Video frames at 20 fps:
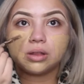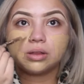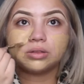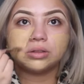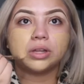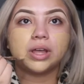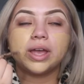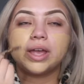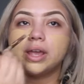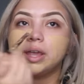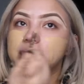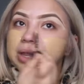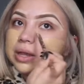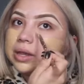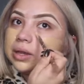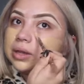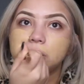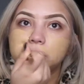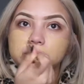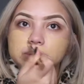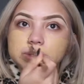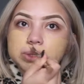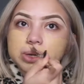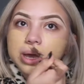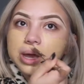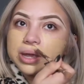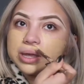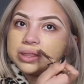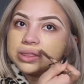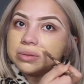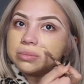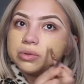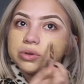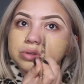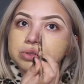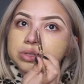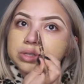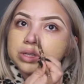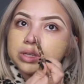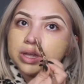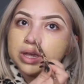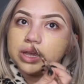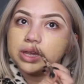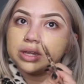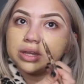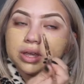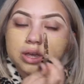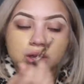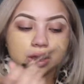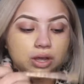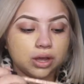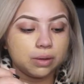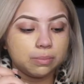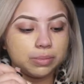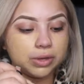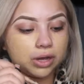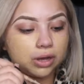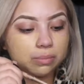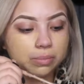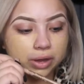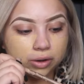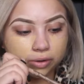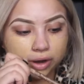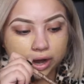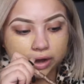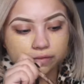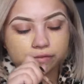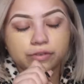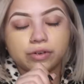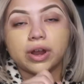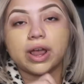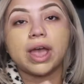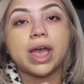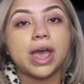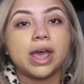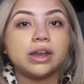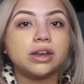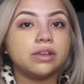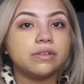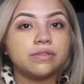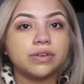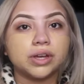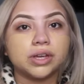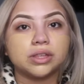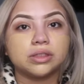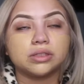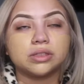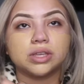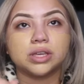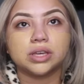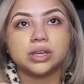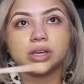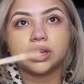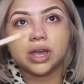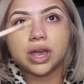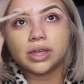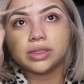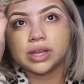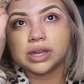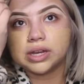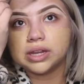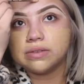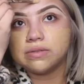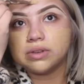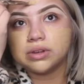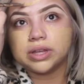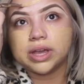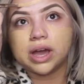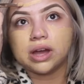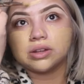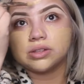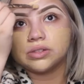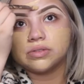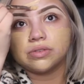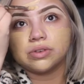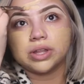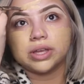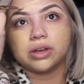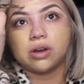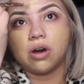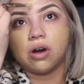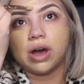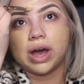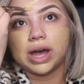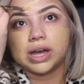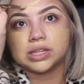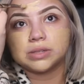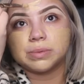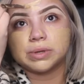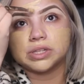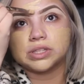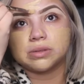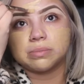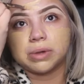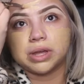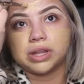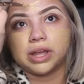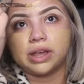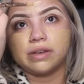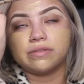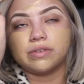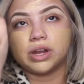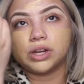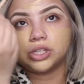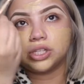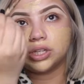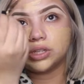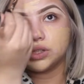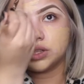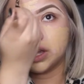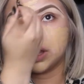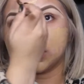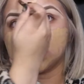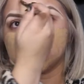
like I was not in the mood to like be on my grind for any fucking thing, and that even counts for like all aspects of my life, not just